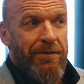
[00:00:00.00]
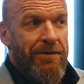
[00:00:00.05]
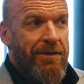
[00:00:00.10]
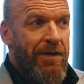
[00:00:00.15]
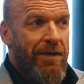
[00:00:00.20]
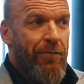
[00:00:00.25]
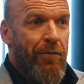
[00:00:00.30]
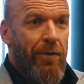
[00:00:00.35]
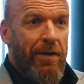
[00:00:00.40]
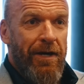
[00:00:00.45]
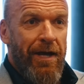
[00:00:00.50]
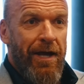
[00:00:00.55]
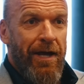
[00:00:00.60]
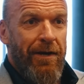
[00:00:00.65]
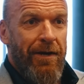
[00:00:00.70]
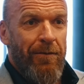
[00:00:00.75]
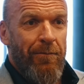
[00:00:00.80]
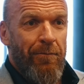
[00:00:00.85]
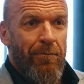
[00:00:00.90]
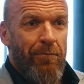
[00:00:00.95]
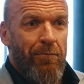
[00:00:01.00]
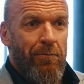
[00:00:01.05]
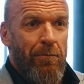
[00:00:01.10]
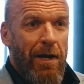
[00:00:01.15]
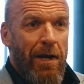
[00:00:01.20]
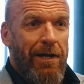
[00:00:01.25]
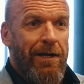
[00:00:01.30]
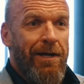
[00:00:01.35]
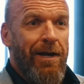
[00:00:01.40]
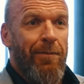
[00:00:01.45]
see if we can
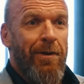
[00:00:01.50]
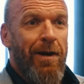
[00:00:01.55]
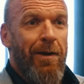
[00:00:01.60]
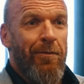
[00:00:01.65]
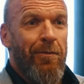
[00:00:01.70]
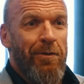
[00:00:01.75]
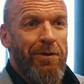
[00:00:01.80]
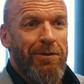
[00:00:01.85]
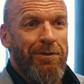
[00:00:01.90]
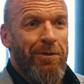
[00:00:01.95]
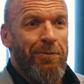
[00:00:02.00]
make a WWE